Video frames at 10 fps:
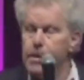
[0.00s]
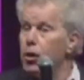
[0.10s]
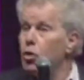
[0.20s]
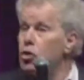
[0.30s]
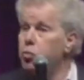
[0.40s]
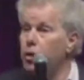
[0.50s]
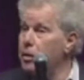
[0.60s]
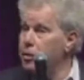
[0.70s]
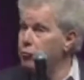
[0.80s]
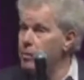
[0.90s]
Because what are
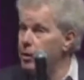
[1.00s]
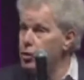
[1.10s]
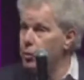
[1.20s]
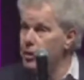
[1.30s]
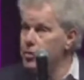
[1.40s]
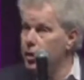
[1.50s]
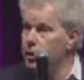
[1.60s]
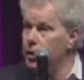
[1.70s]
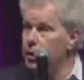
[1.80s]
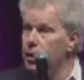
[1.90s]
the 3 best ways to
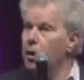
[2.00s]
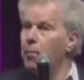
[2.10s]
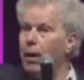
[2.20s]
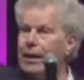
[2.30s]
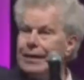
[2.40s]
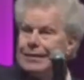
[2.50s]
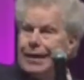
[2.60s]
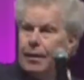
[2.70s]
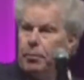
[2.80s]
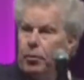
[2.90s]
lead? By
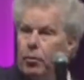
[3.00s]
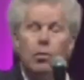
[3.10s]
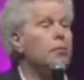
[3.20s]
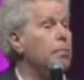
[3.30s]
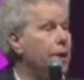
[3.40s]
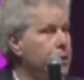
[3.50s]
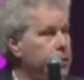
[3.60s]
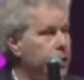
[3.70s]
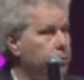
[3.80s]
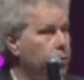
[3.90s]
example,
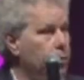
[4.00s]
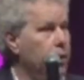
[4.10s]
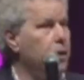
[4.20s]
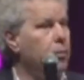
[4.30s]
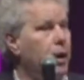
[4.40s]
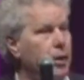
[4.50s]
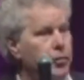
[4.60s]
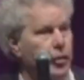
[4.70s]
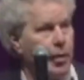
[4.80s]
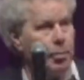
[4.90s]
and by
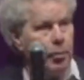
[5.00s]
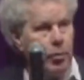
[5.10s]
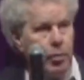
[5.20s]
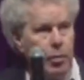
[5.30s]
example.